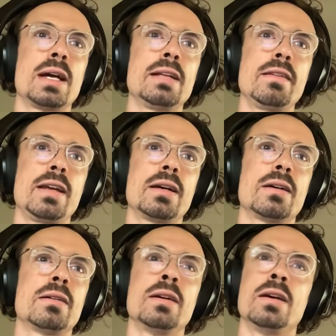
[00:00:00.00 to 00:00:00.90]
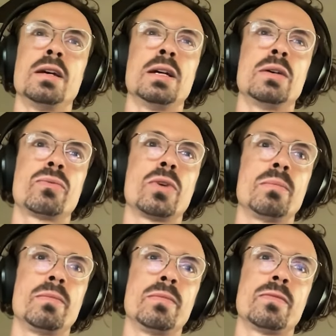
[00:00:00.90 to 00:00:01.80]
data
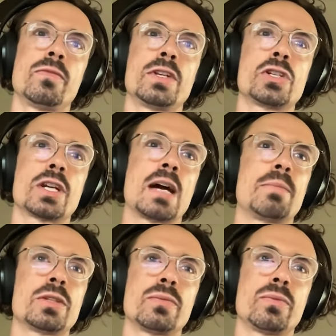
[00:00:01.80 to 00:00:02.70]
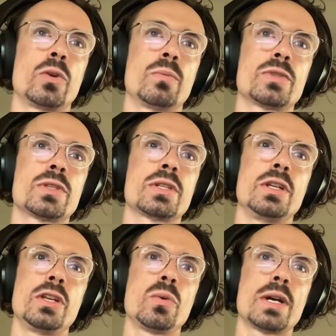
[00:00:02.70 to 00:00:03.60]
from venture capital firms in
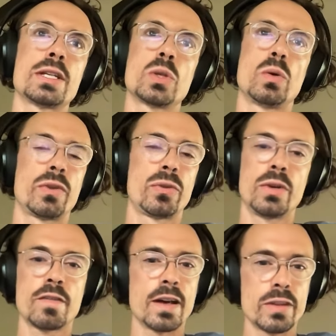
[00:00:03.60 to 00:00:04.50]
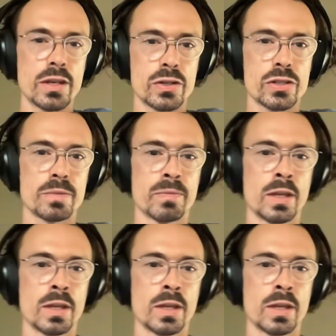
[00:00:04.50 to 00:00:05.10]
the US over 35 years.